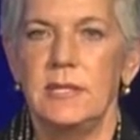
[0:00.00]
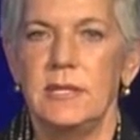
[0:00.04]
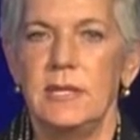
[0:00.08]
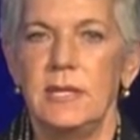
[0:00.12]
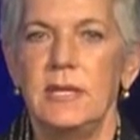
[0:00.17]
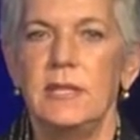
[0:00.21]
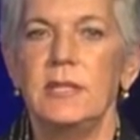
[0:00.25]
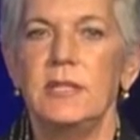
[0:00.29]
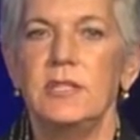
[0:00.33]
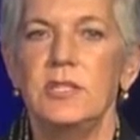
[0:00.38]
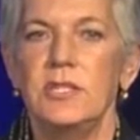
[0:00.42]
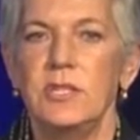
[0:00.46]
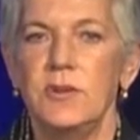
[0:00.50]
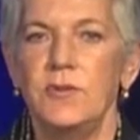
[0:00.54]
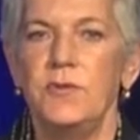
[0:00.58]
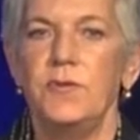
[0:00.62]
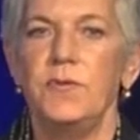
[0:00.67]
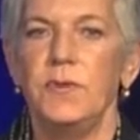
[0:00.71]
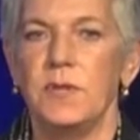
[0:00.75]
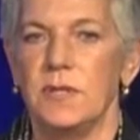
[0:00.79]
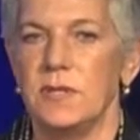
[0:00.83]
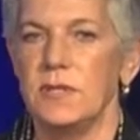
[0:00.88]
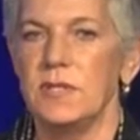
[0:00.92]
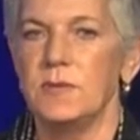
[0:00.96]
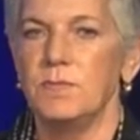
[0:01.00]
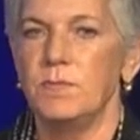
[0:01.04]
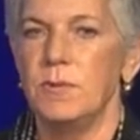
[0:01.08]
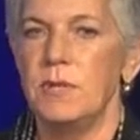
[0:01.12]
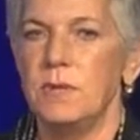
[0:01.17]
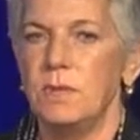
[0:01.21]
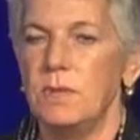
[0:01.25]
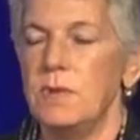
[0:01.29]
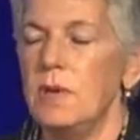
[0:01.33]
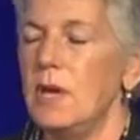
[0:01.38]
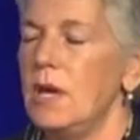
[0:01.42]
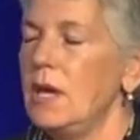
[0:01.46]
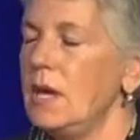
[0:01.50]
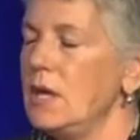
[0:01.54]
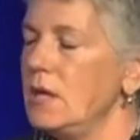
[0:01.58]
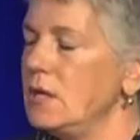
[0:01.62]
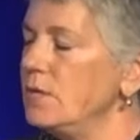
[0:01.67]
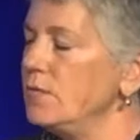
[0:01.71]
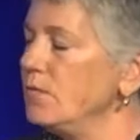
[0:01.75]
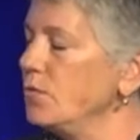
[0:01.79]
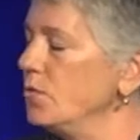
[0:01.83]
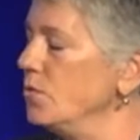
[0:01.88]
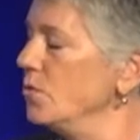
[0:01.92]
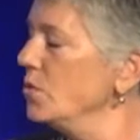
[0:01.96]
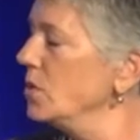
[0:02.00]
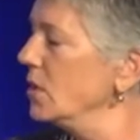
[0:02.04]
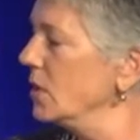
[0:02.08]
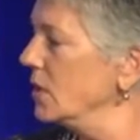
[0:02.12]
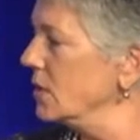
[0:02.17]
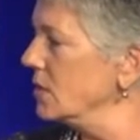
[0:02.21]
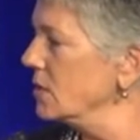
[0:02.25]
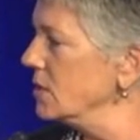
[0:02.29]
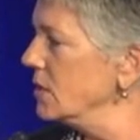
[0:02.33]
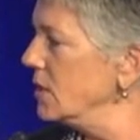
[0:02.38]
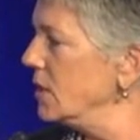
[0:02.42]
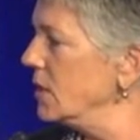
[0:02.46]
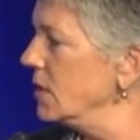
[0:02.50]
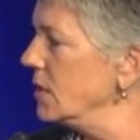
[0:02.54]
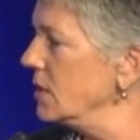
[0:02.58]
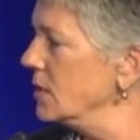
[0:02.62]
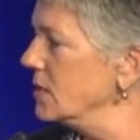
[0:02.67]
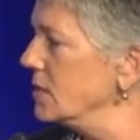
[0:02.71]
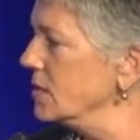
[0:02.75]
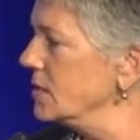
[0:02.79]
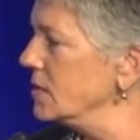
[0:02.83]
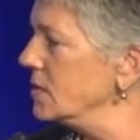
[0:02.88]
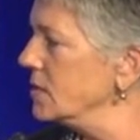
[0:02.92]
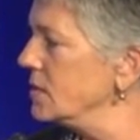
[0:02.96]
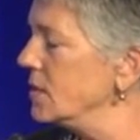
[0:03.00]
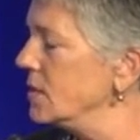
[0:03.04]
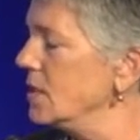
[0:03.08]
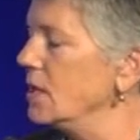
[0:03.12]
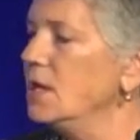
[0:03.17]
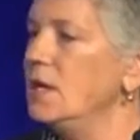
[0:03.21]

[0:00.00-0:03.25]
and the difference with Heart of Auckland is